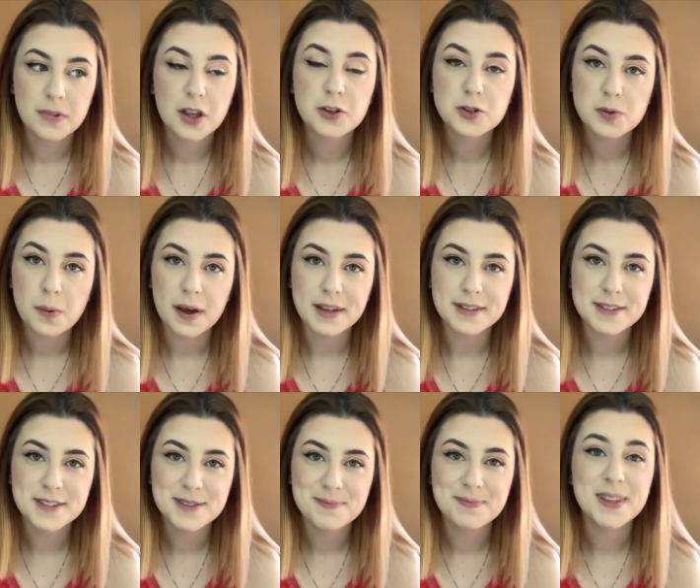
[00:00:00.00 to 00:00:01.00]

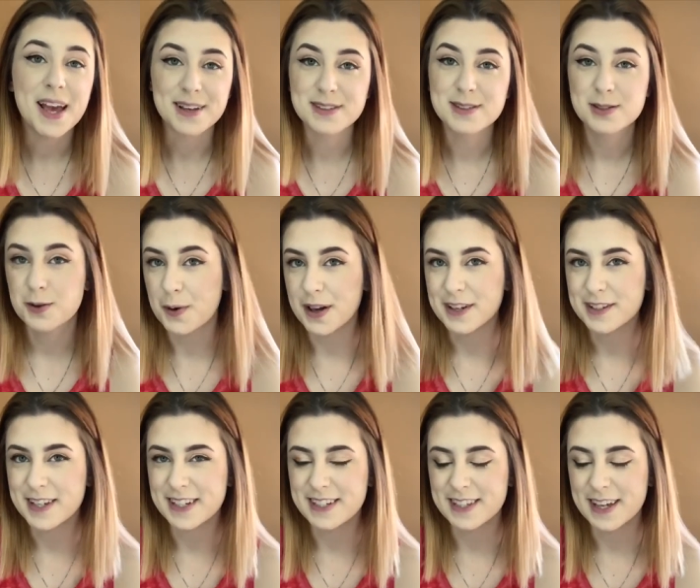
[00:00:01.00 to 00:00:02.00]
twice. Yes, twice.
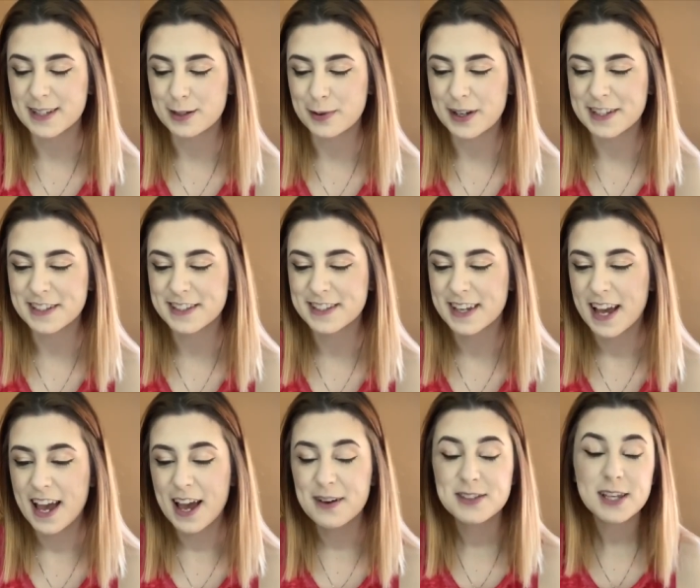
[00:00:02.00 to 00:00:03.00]
I did that twice.
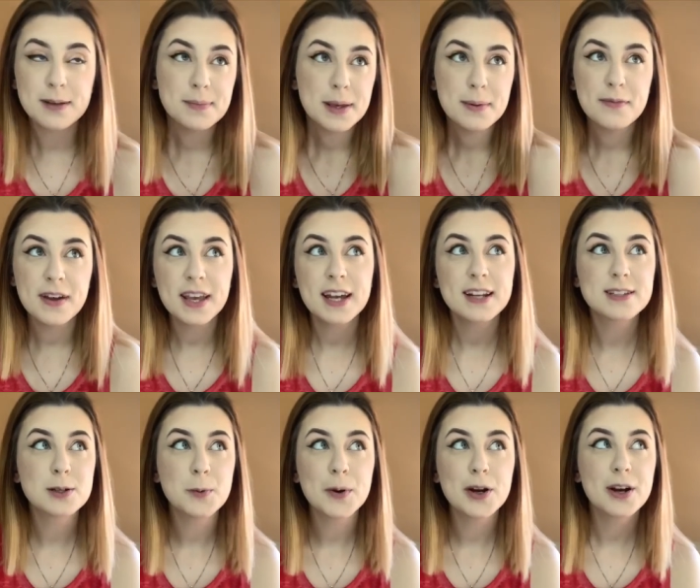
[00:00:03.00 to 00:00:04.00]
It's like, maybe if I get it
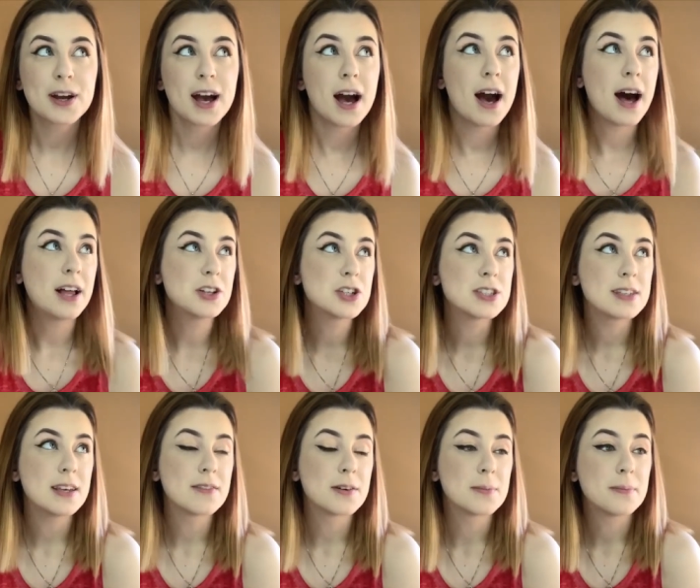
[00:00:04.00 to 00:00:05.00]
to work, I'll just
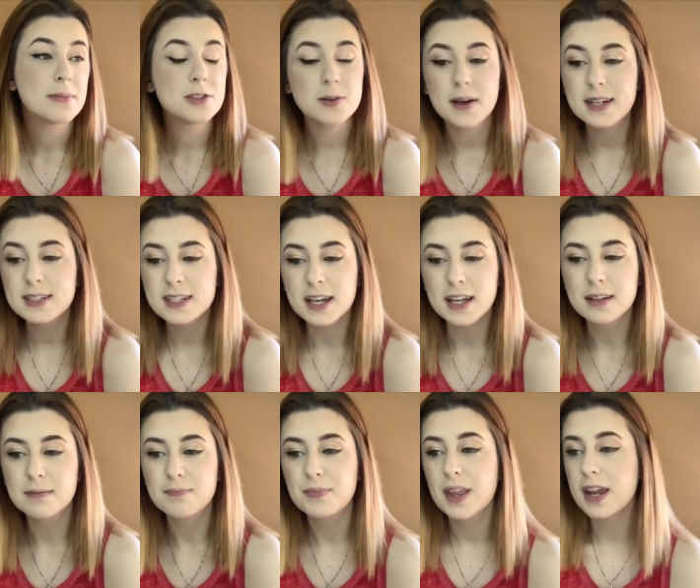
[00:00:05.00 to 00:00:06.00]
leave them. So I
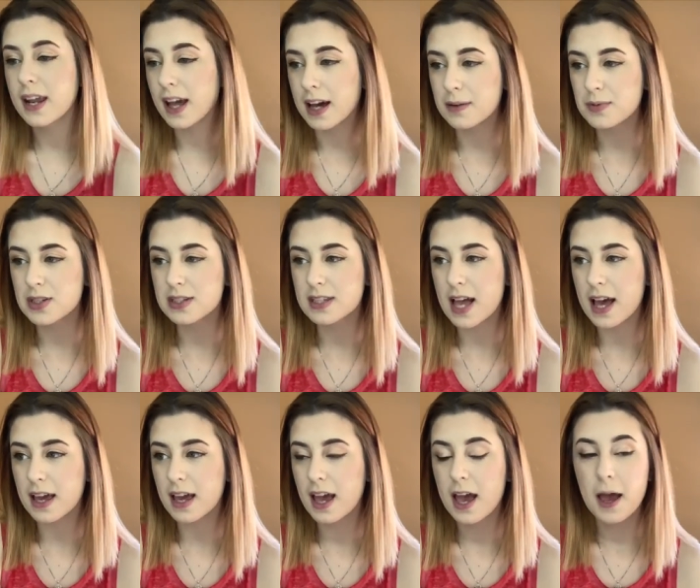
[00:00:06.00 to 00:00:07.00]
did, and I got them to
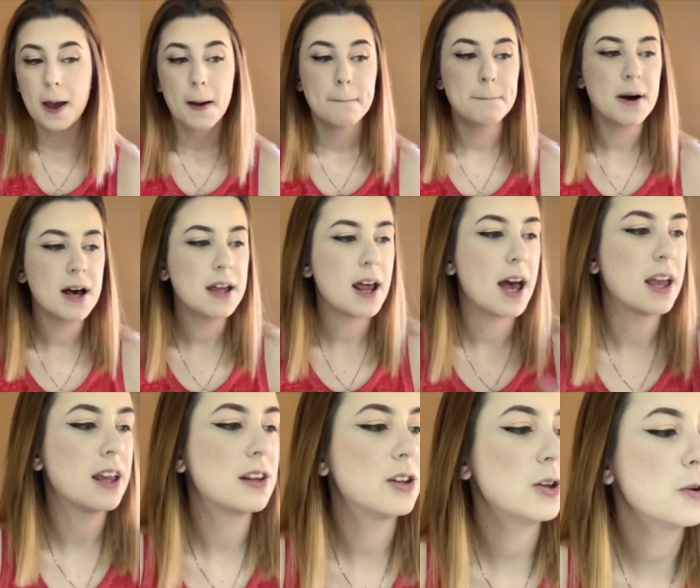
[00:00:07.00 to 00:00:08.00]
stay. But
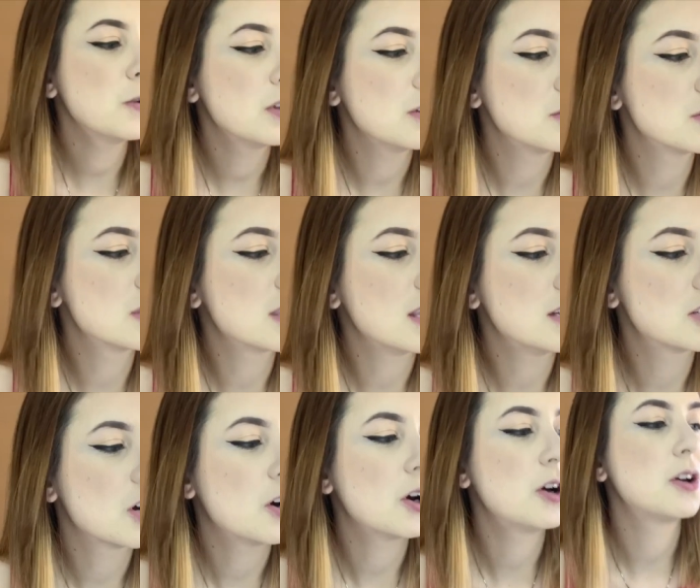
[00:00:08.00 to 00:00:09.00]
I do use the
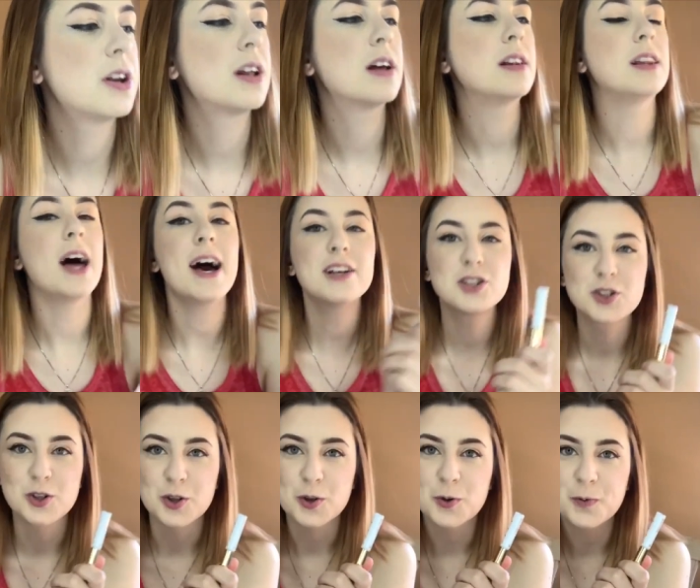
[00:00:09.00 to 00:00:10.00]
Tarte lash
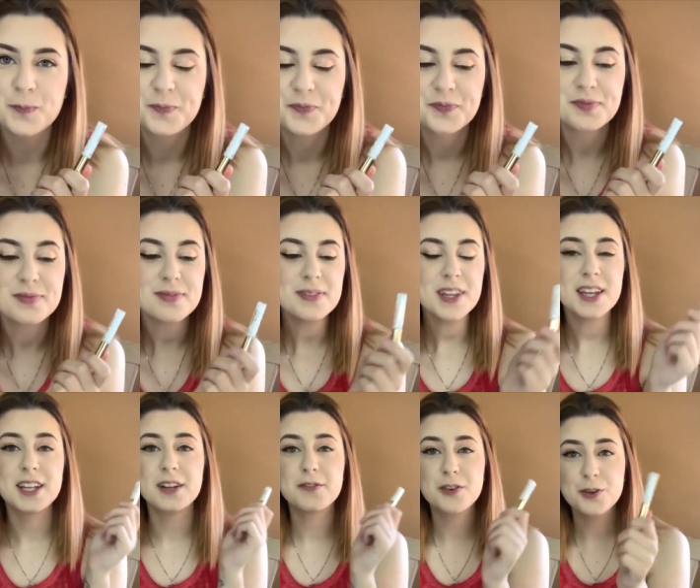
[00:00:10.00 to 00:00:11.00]
glue,
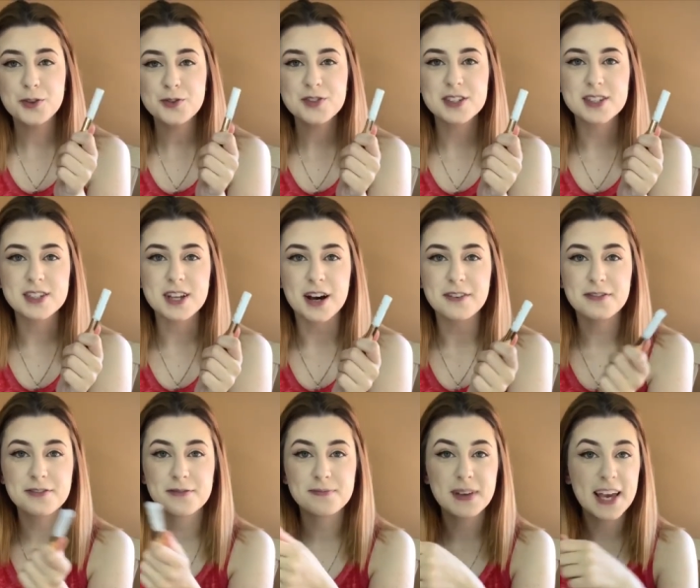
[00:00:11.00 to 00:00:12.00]
and if you use this stuff,
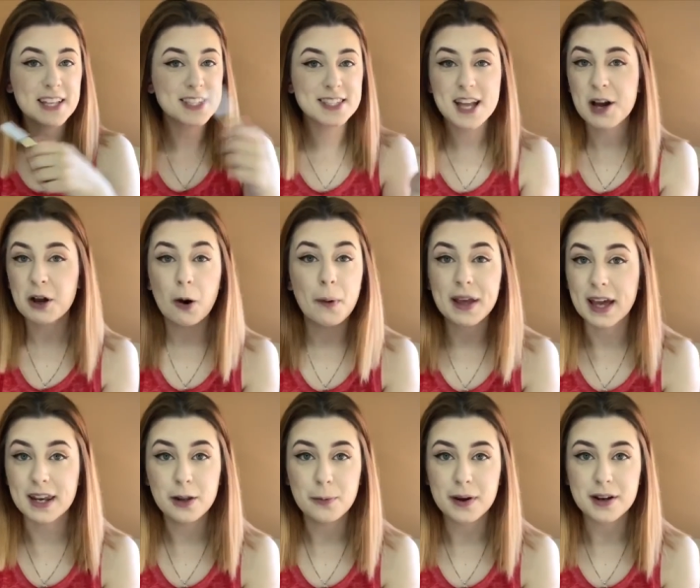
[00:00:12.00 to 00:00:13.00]
it's not going
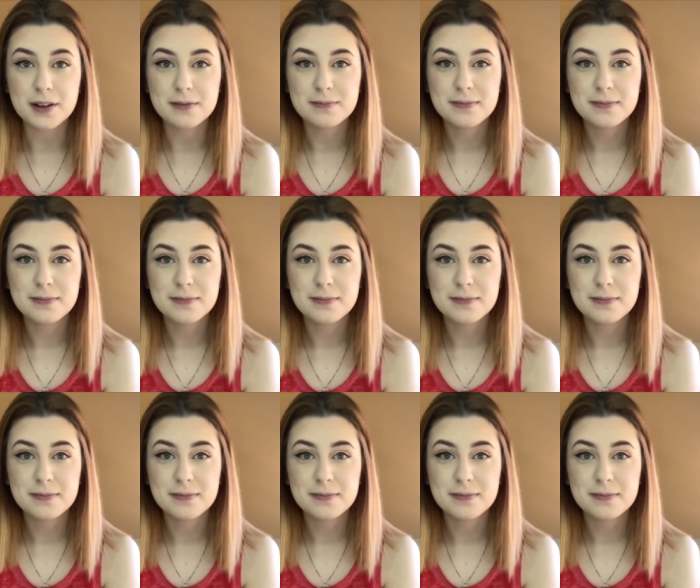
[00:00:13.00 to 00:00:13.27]
anywhere.